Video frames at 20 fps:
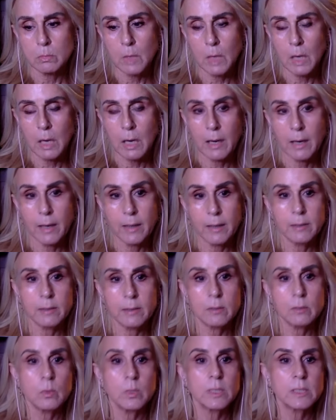
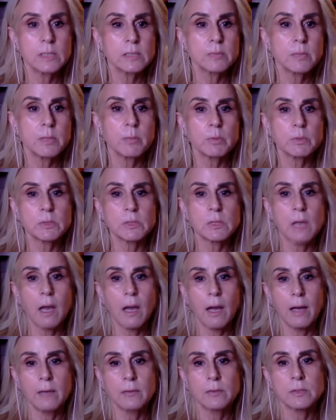I witness people's
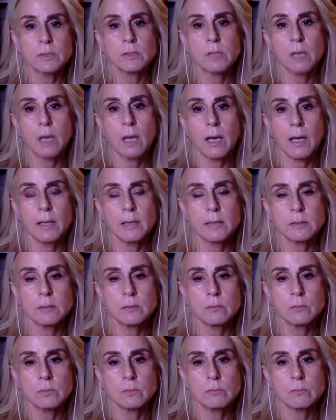lives, I
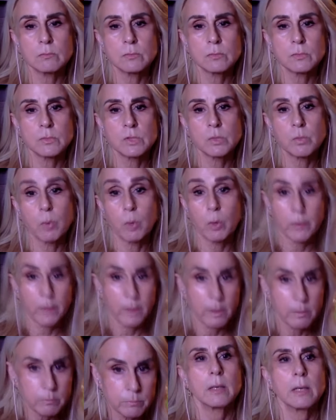support
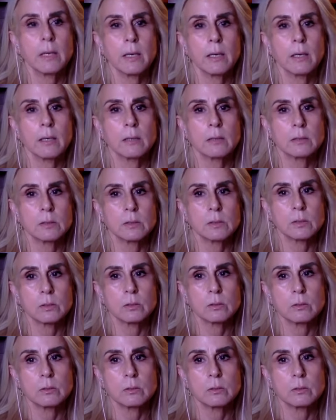them, and,